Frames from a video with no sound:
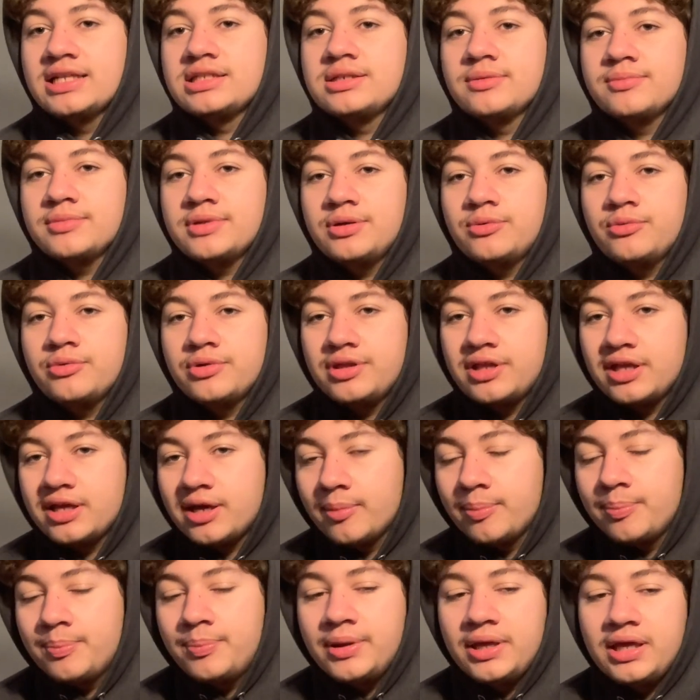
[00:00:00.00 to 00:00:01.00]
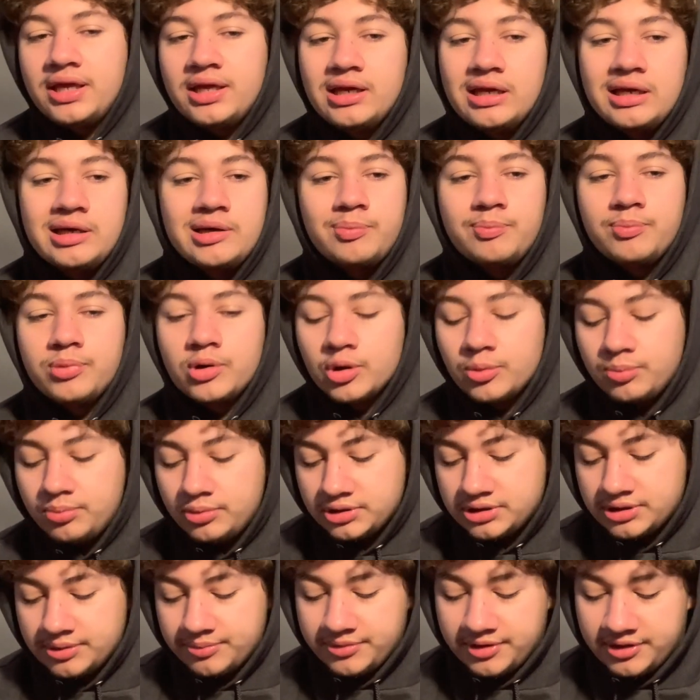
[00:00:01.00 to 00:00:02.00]
Something with like a pink, purple,
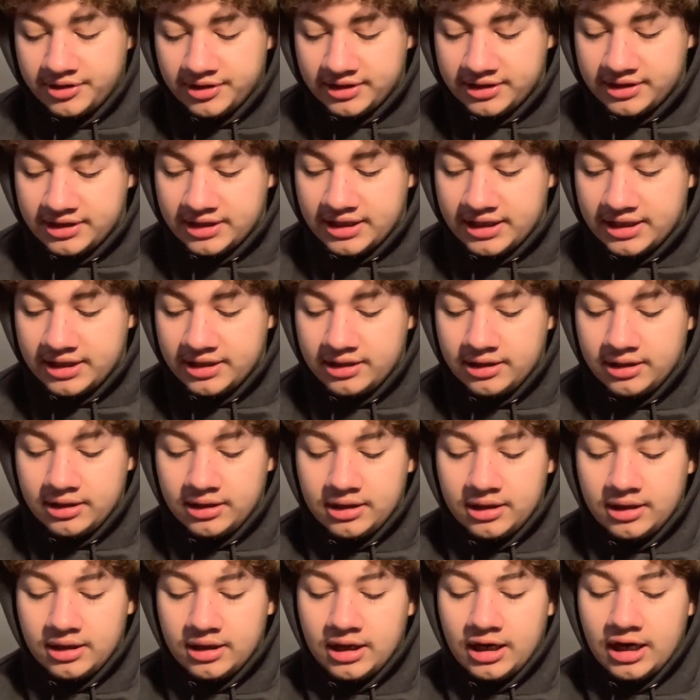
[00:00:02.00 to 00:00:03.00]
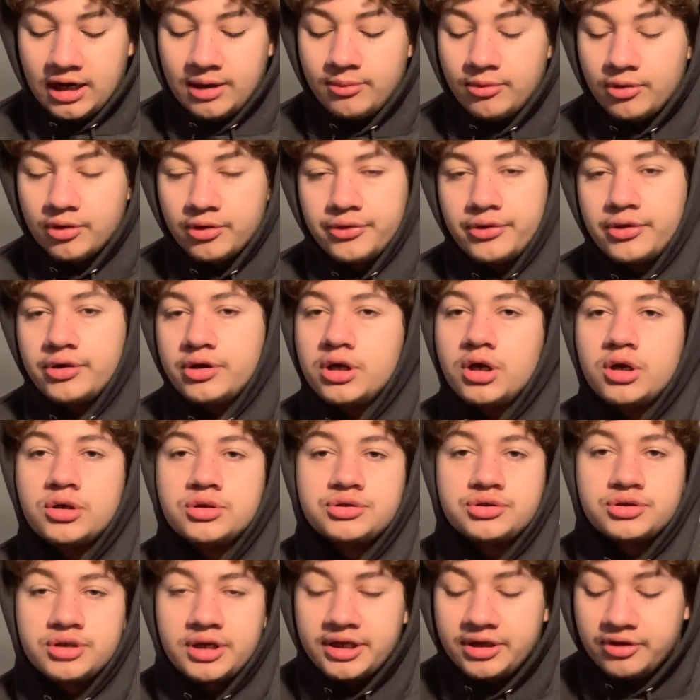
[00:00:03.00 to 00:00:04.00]
something like that. Or they'll go
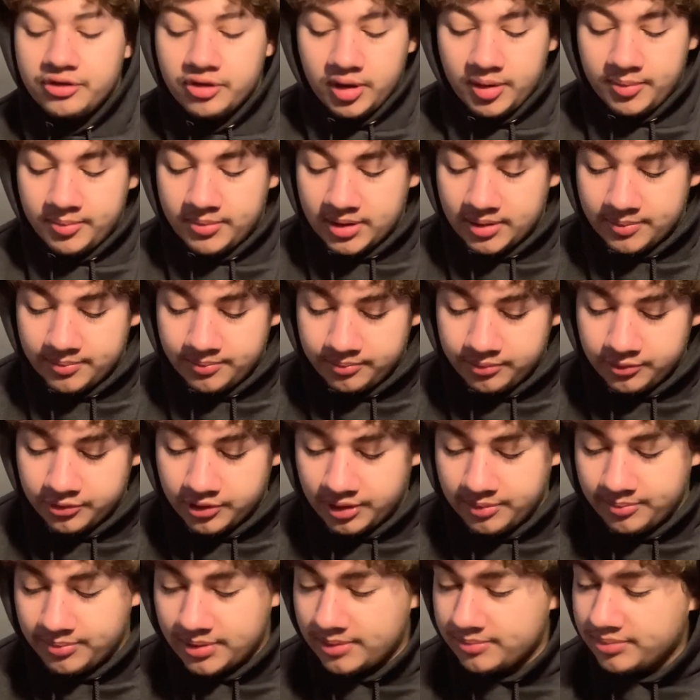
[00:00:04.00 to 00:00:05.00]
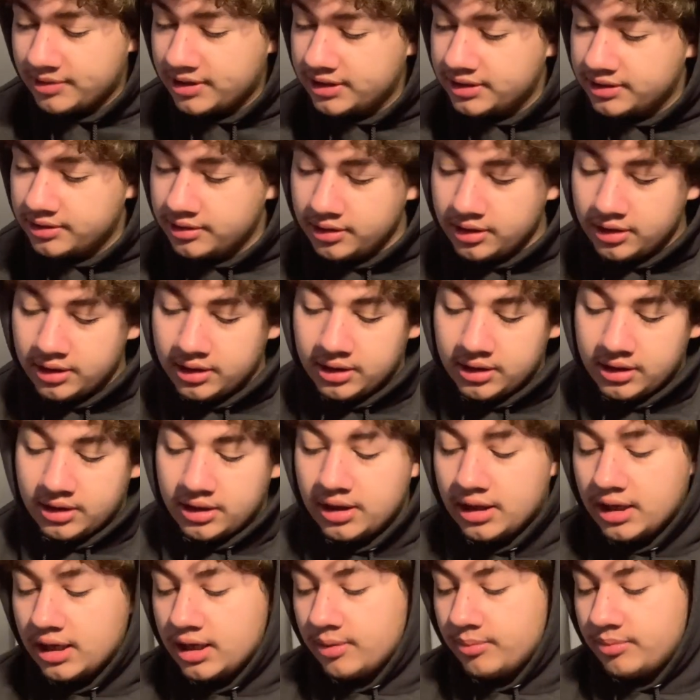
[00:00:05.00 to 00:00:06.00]
straight green pumpkin.
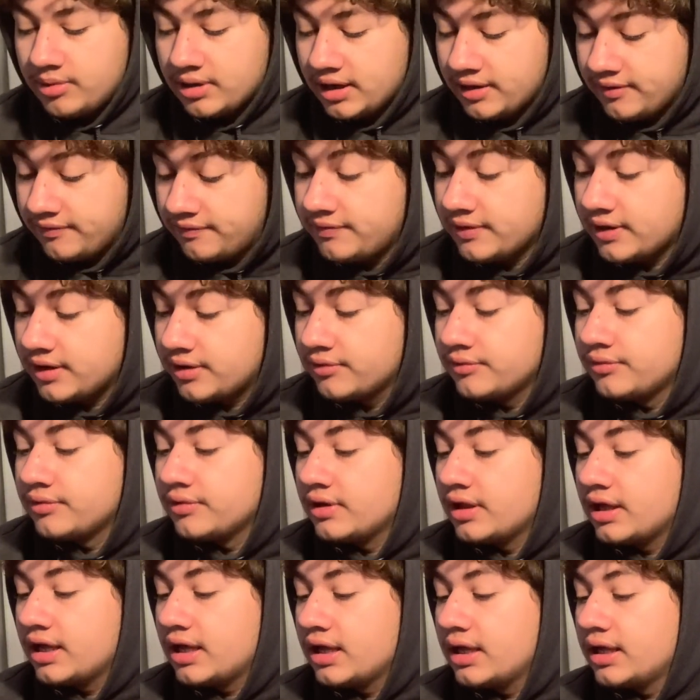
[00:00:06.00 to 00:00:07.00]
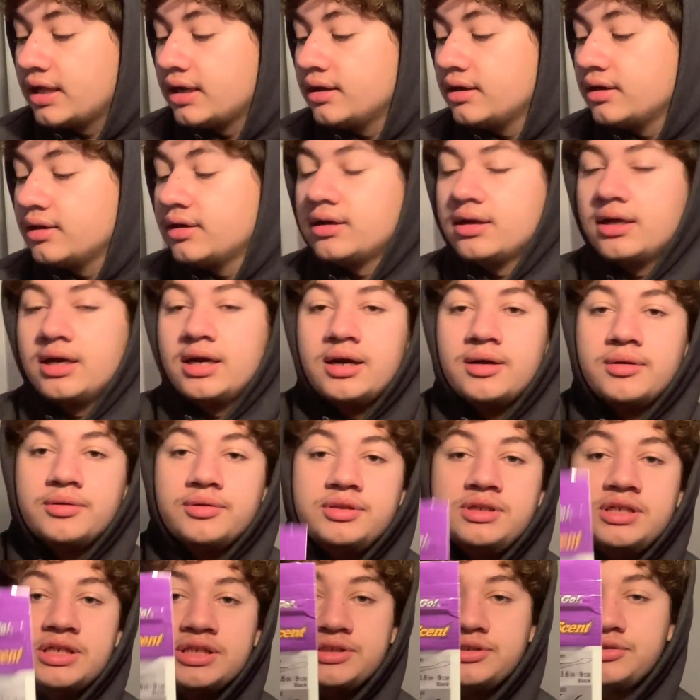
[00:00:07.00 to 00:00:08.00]
But I found that
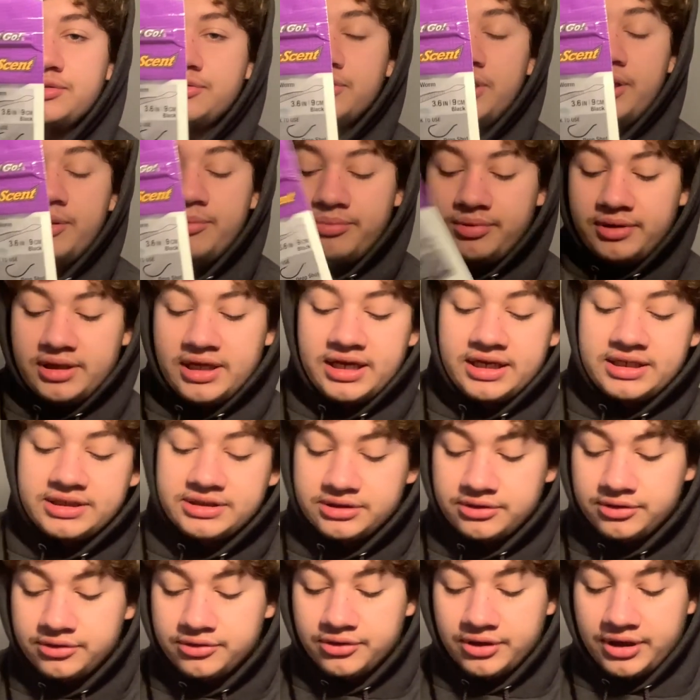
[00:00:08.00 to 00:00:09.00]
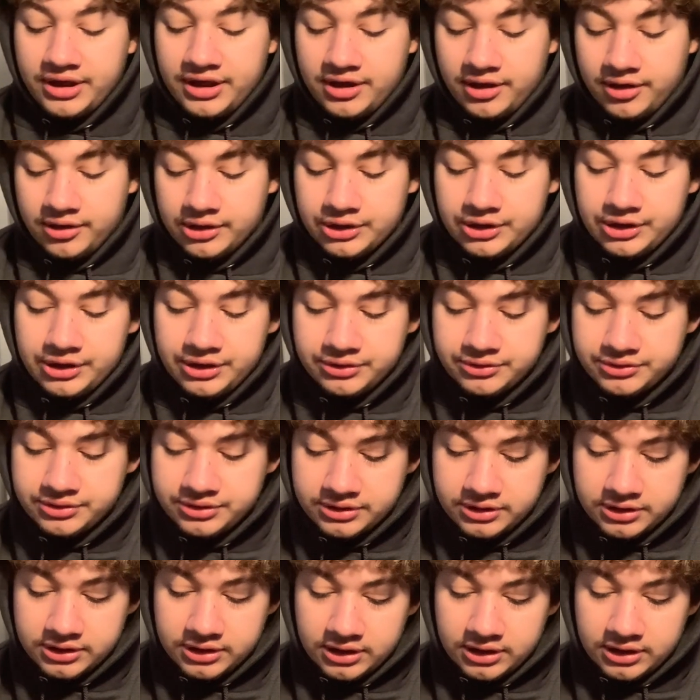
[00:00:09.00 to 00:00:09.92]
just straight black is a great color to use.